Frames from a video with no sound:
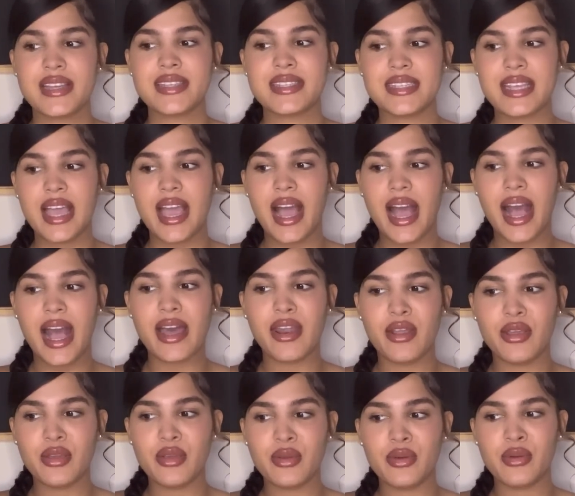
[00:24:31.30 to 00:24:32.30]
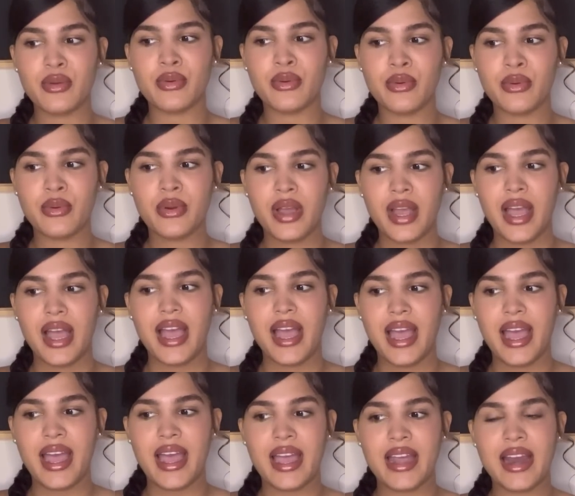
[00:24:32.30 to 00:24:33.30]
say hi to you
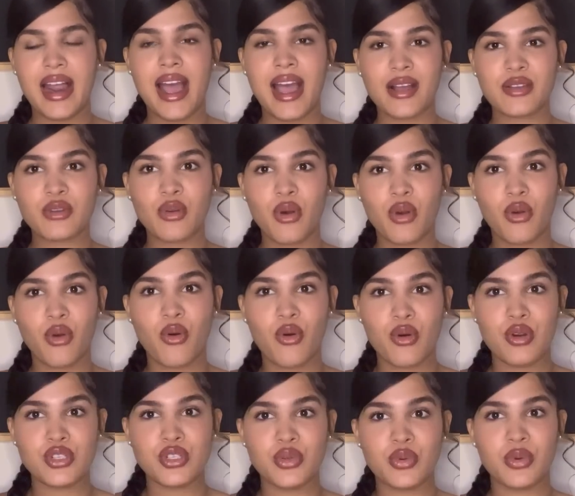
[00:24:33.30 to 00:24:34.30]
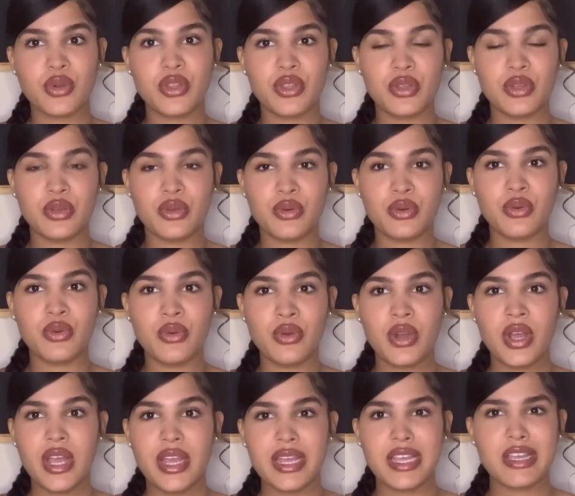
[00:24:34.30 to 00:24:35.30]
and act all cordial with you,
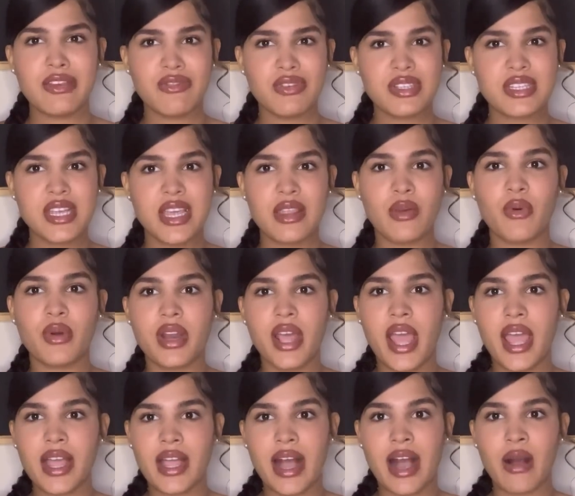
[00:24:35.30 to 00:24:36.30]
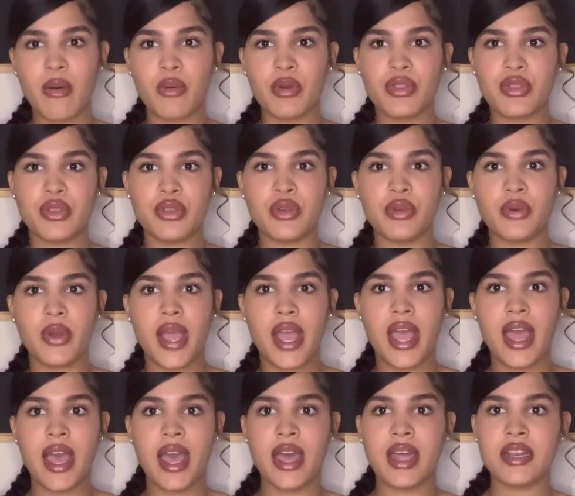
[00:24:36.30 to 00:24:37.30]
even say they want to hang out with you,
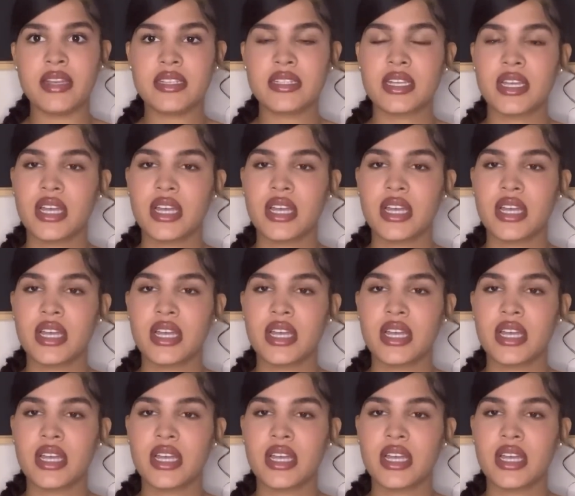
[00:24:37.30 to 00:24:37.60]
and